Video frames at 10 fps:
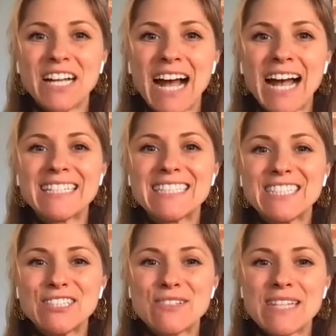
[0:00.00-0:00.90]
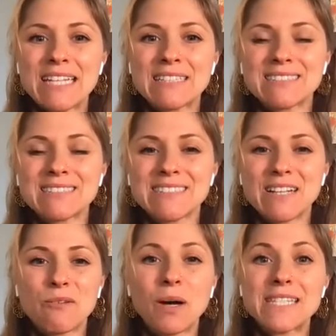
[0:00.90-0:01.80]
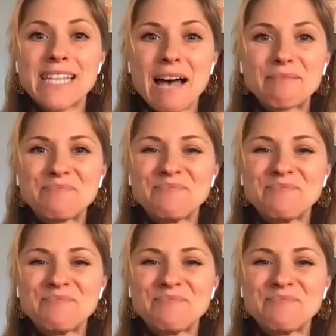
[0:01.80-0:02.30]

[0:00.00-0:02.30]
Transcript: got, use it, WhatsApp.